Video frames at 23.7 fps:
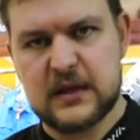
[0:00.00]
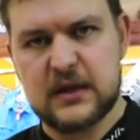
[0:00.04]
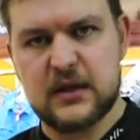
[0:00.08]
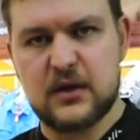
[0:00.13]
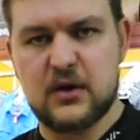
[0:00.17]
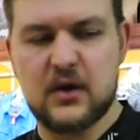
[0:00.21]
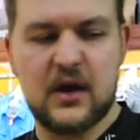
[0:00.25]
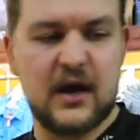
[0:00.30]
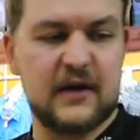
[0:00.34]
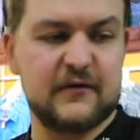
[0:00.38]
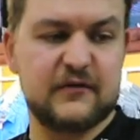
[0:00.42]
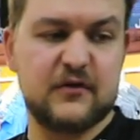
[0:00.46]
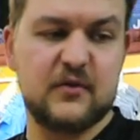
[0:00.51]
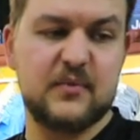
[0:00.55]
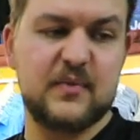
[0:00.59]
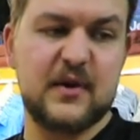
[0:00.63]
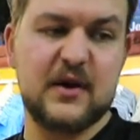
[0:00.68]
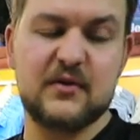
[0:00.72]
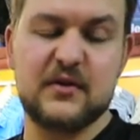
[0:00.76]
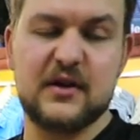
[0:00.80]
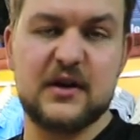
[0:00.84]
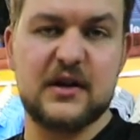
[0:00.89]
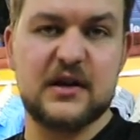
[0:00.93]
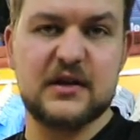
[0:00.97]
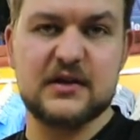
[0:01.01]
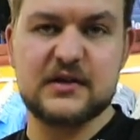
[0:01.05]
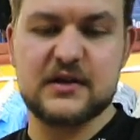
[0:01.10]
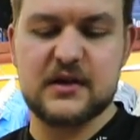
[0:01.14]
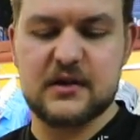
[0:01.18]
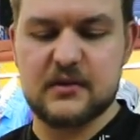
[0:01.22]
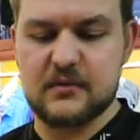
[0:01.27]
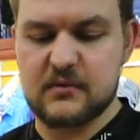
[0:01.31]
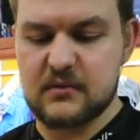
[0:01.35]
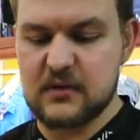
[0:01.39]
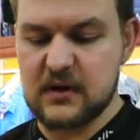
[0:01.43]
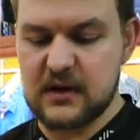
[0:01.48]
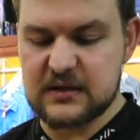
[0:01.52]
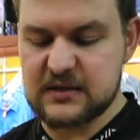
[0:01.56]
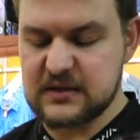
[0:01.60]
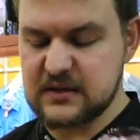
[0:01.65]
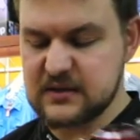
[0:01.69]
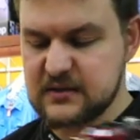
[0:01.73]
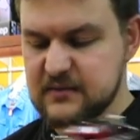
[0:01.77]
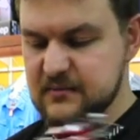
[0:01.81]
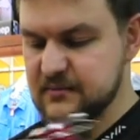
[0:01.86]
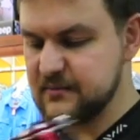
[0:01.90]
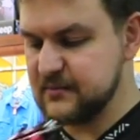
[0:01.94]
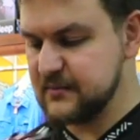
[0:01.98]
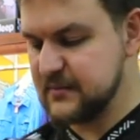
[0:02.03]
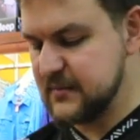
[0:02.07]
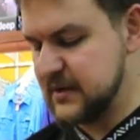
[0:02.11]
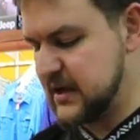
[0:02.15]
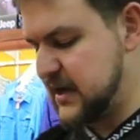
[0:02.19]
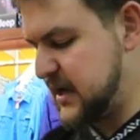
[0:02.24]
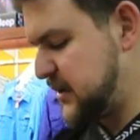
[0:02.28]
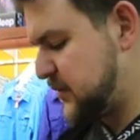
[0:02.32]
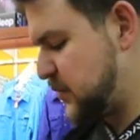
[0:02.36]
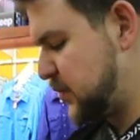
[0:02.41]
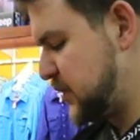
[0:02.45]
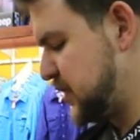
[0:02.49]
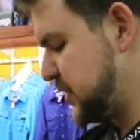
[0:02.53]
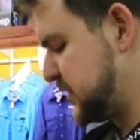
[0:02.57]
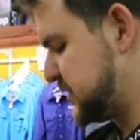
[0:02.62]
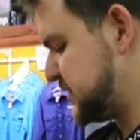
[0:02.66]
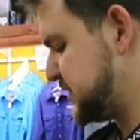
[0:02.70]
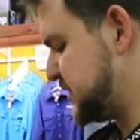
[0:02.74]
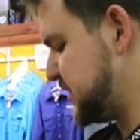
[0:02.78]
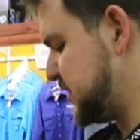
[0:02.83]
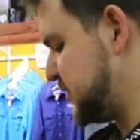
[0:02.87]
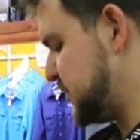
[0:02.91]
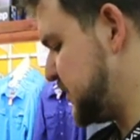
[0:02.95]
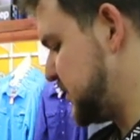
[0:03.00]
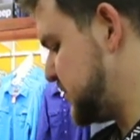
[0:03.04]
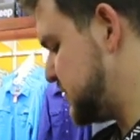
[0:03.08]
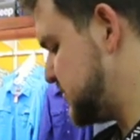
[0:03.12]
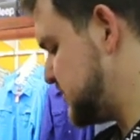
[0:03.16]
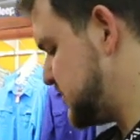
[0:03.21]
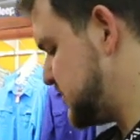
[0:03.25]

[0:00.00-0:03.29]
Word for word: you have to pair with a Ninja. It works so well.